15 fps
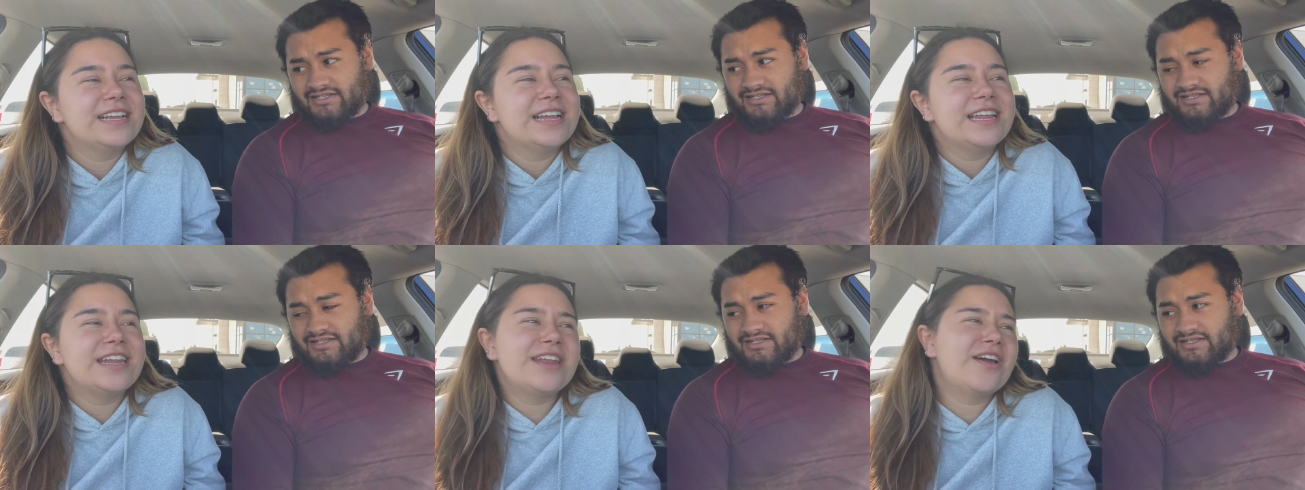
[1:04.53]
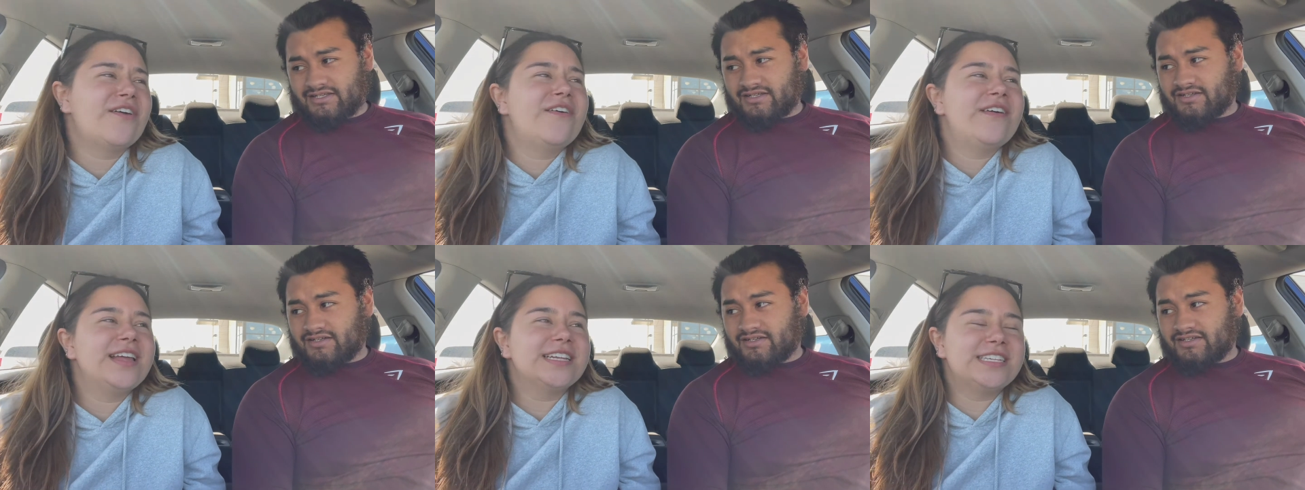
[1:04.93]

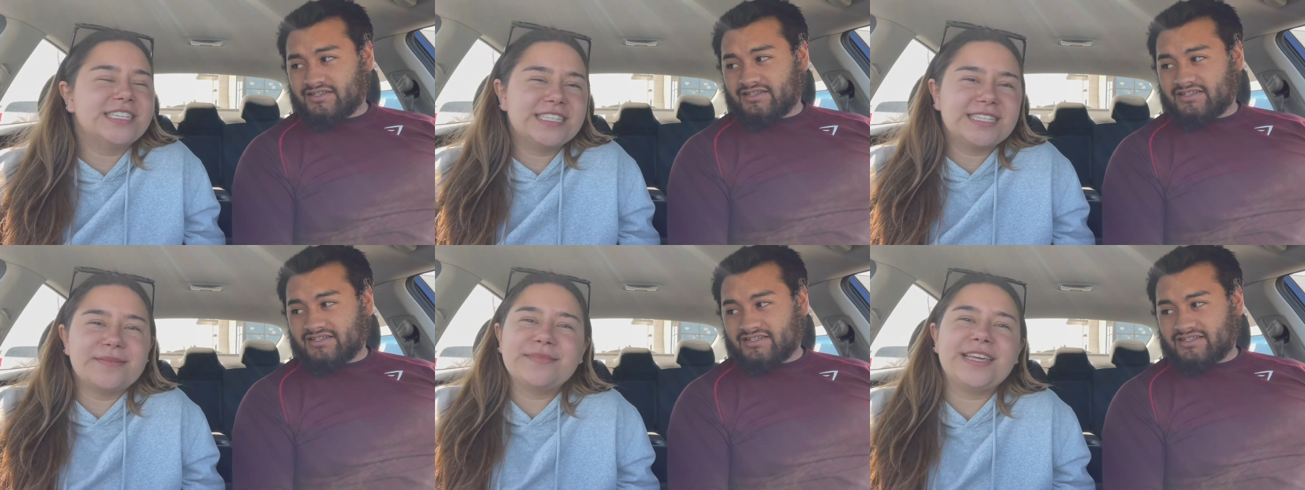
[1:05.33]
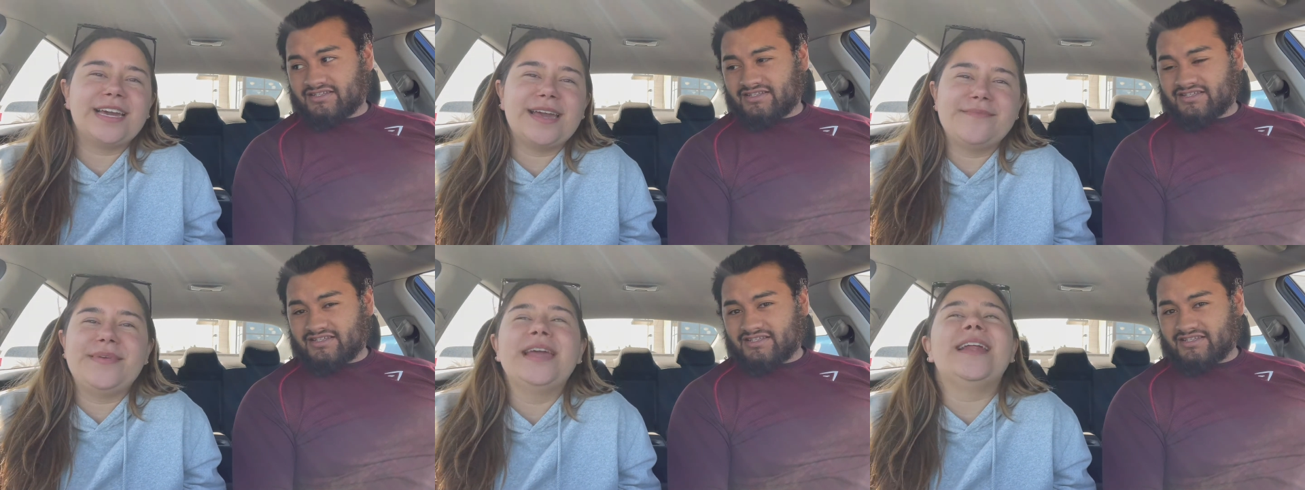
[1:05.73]
Speaker 1: No, it's just something
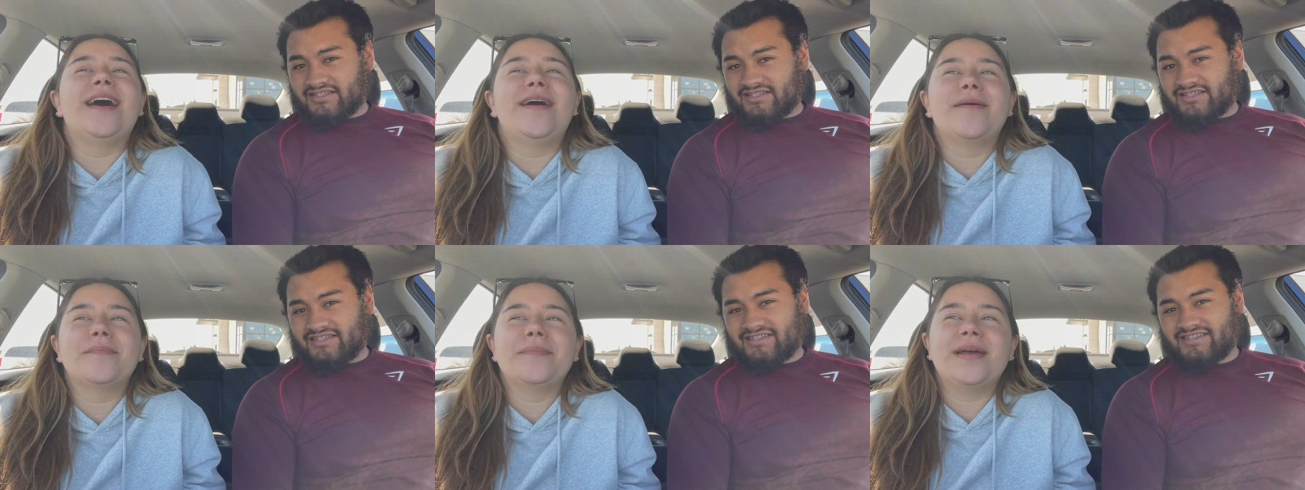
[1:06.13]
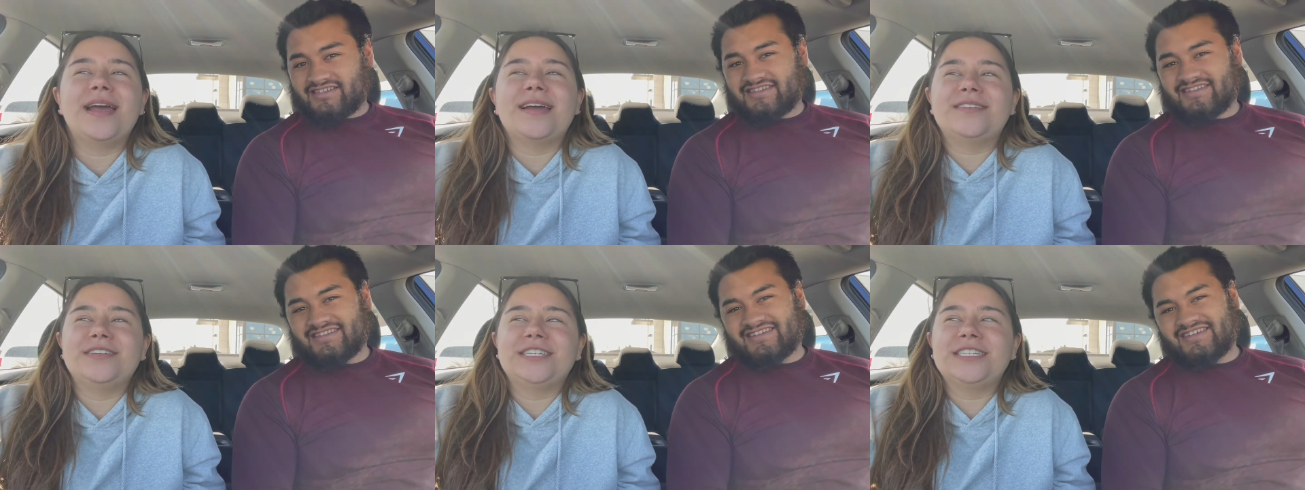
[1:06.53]
I made up.
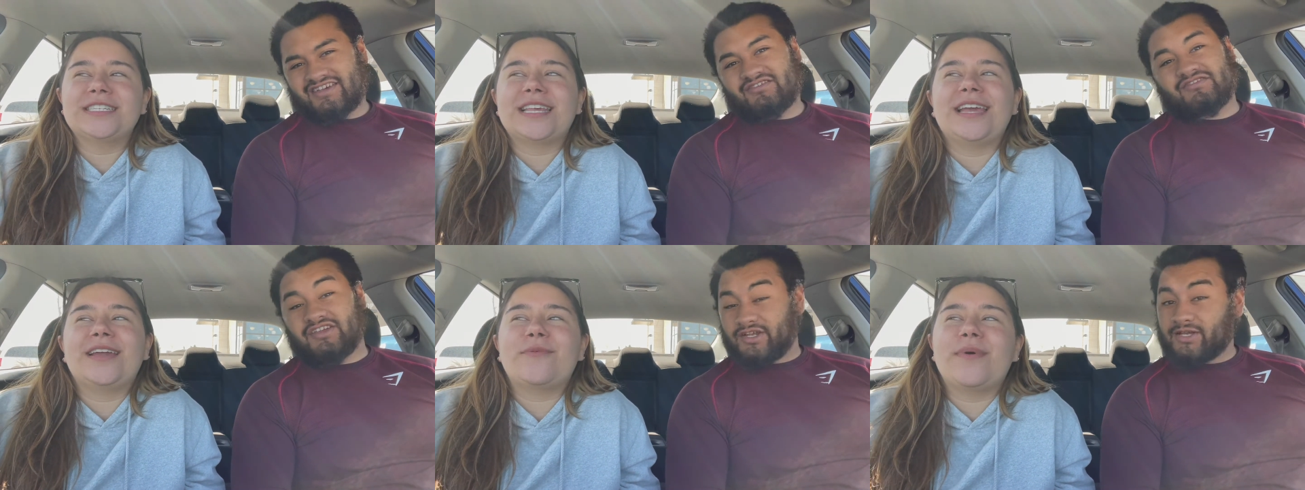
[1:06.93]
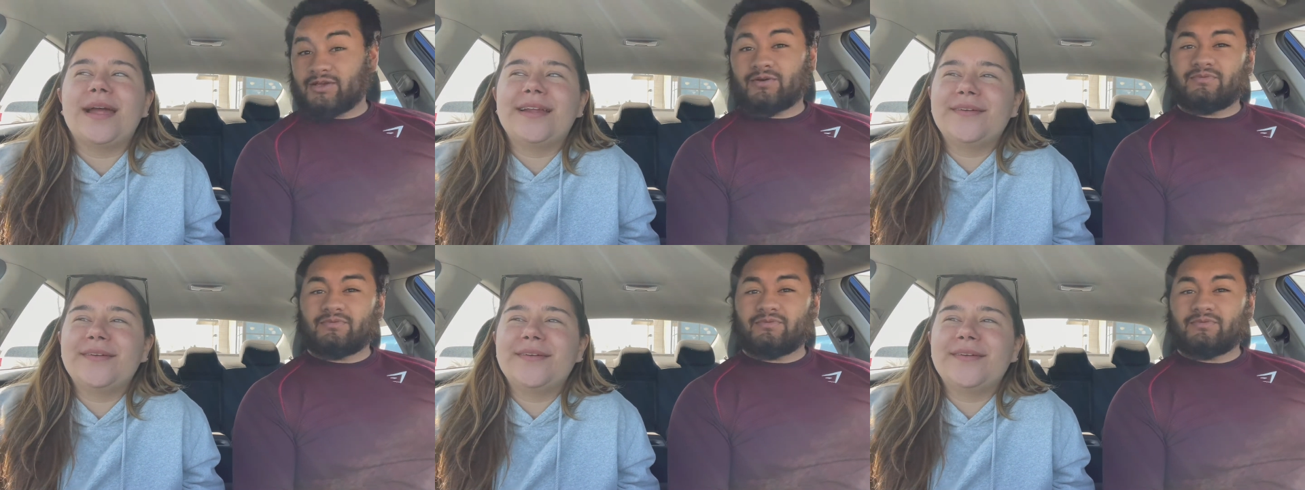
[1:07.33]
I was just oh, like, why go.